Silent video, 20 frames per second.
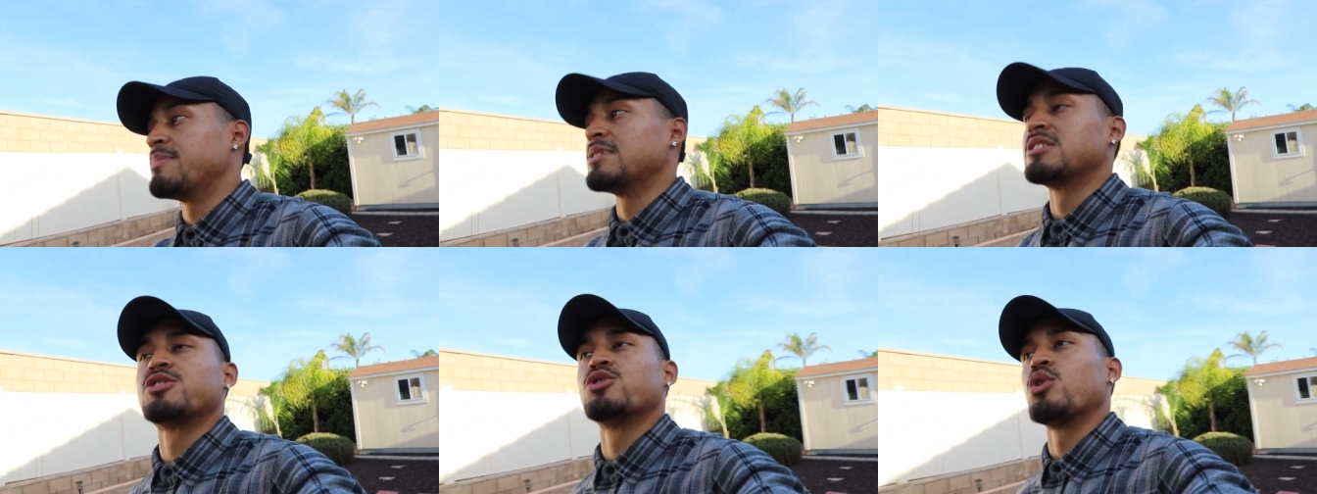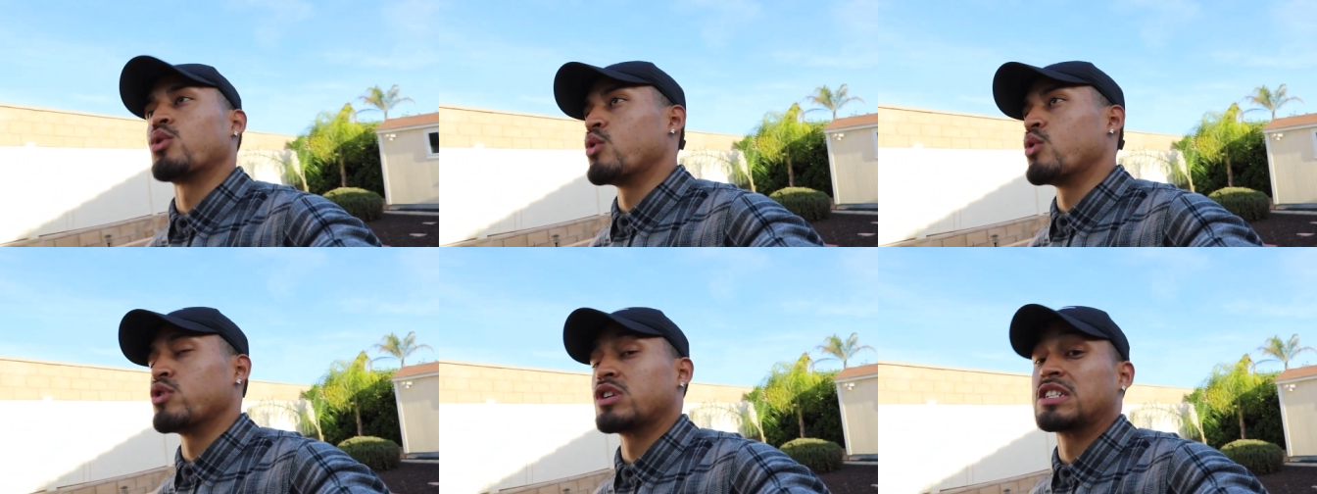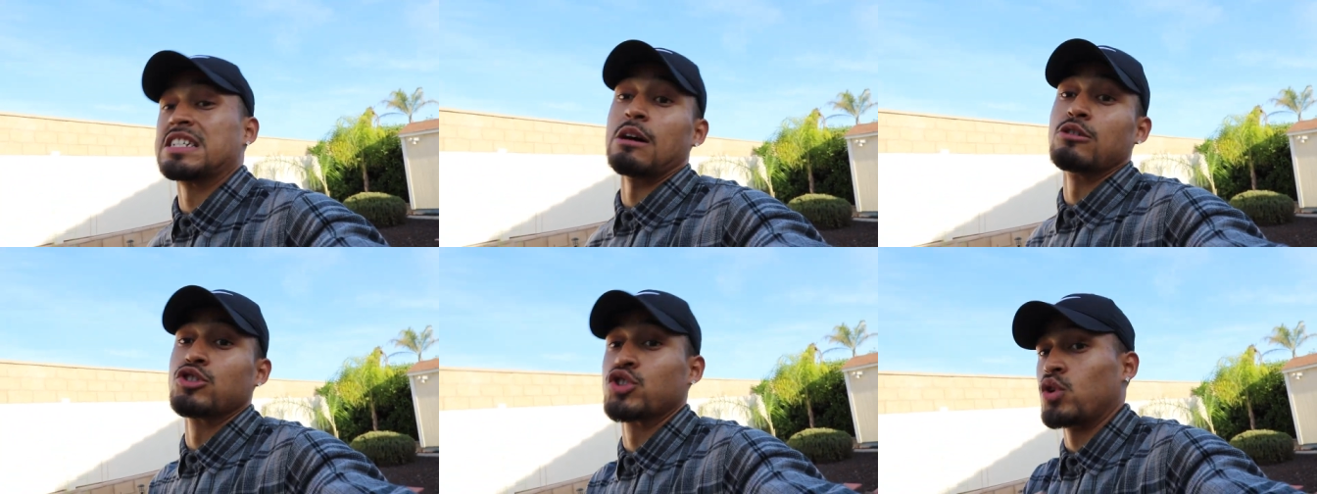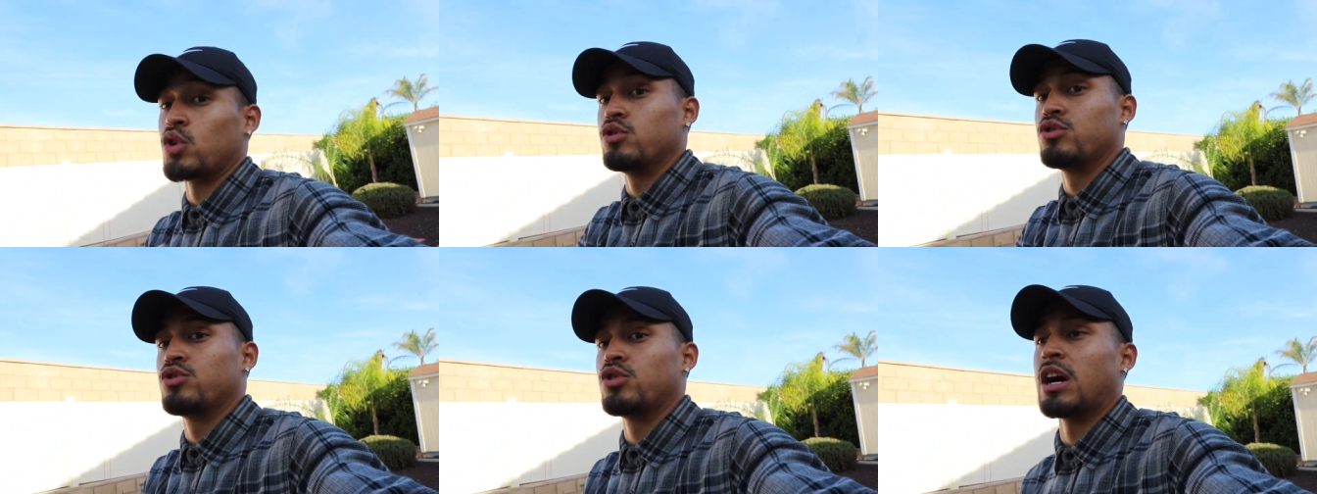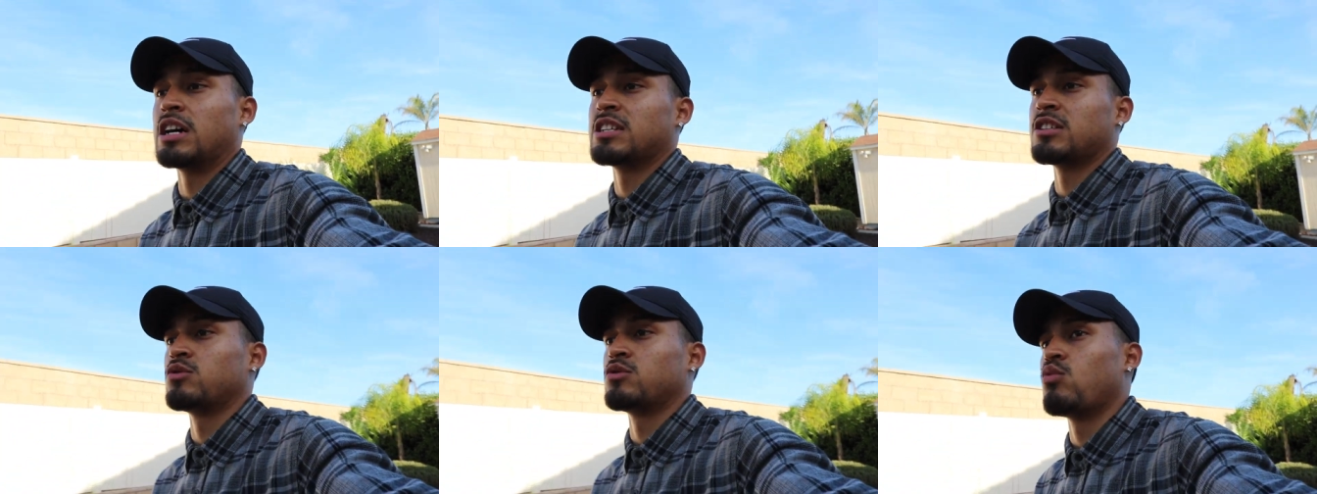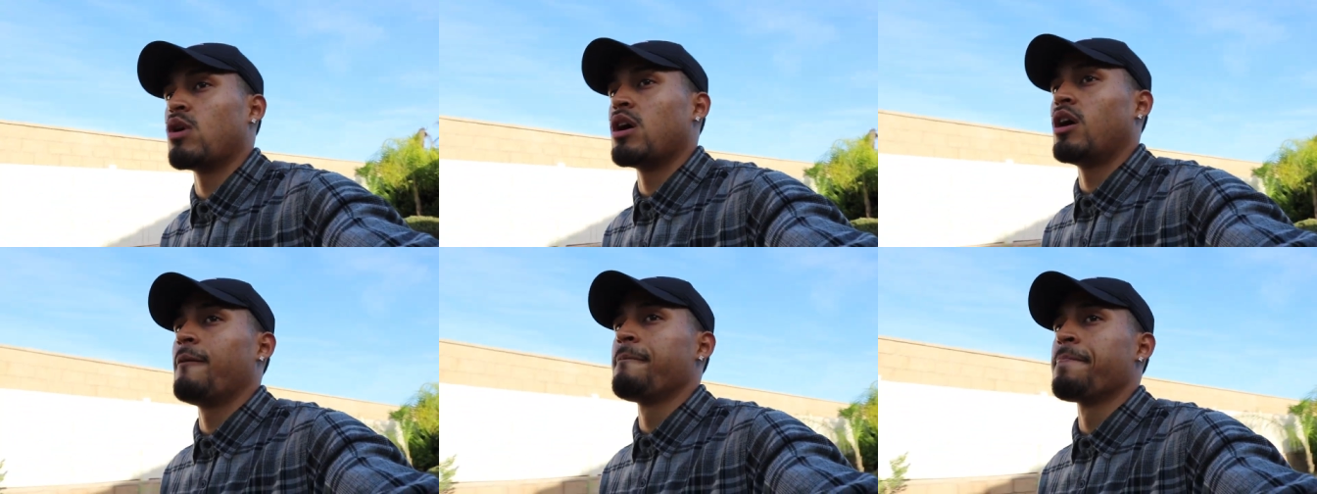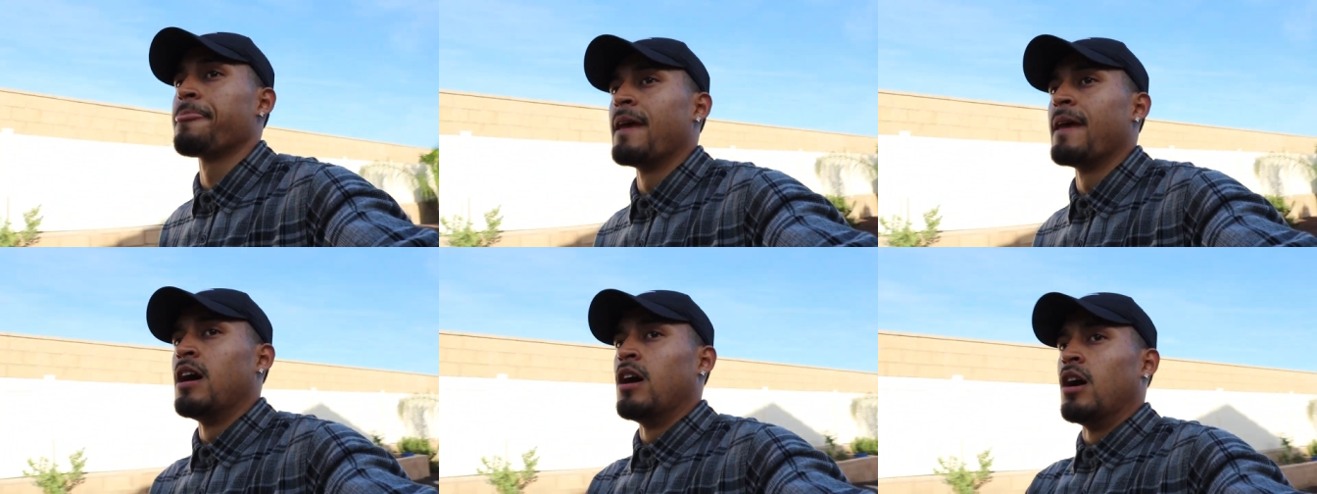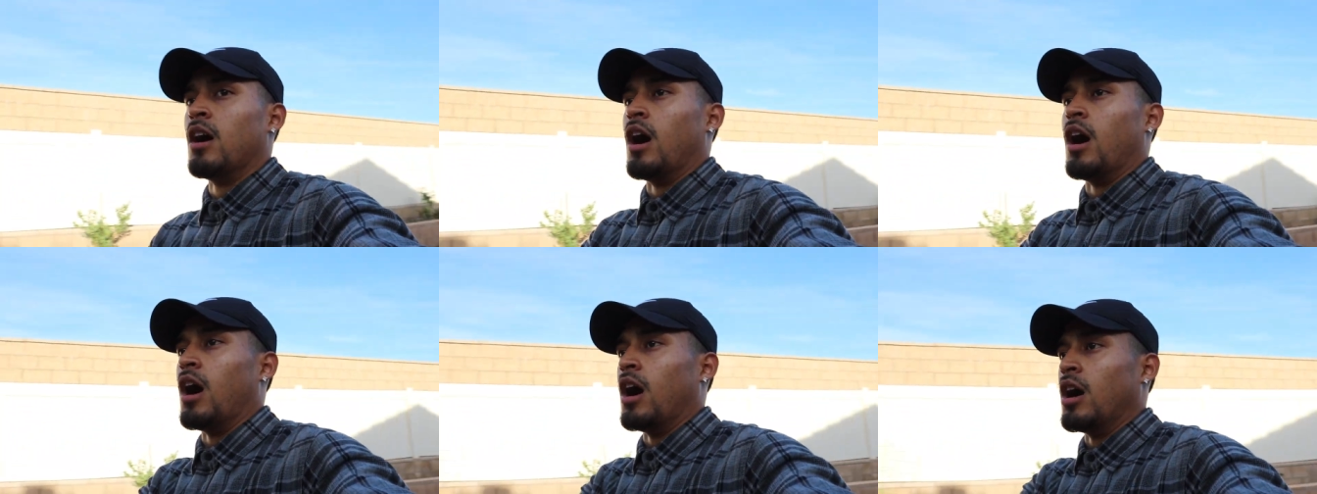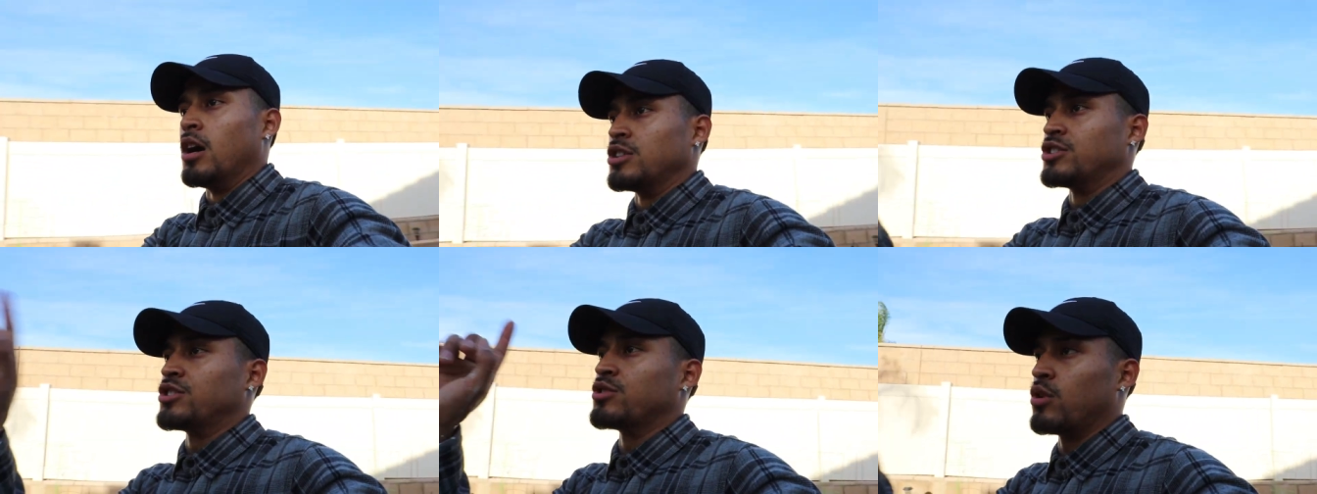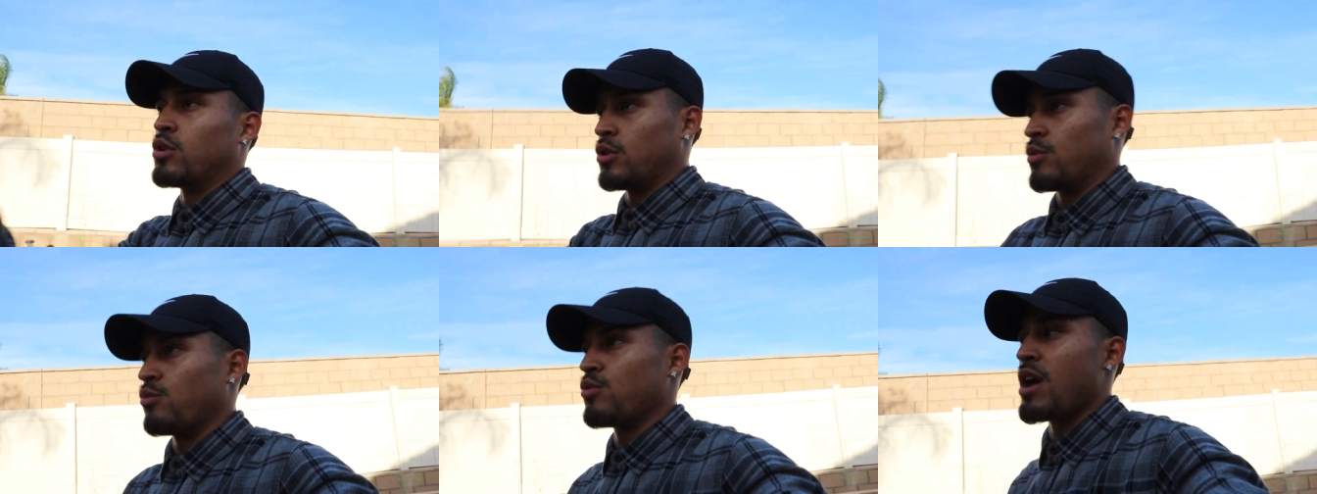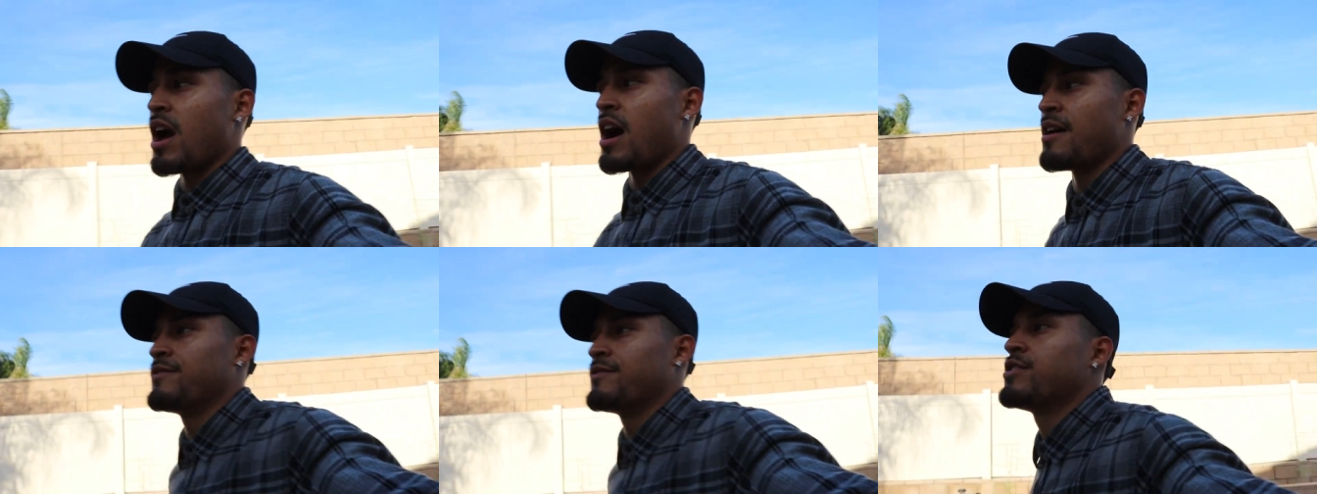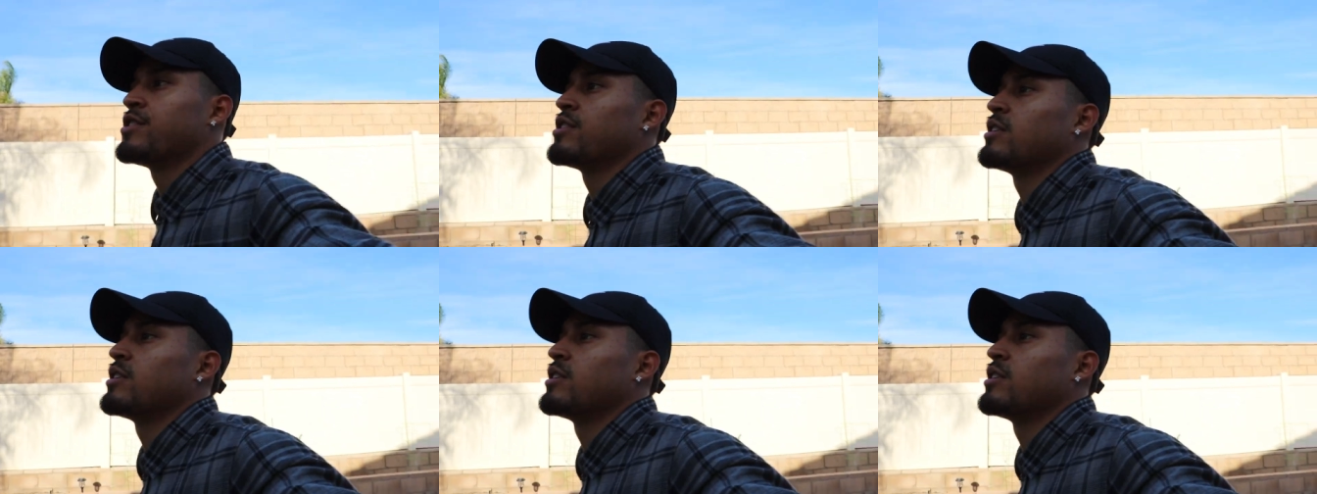It's so gorgeous. I'll show you to you guys as well. Uh, so we have here,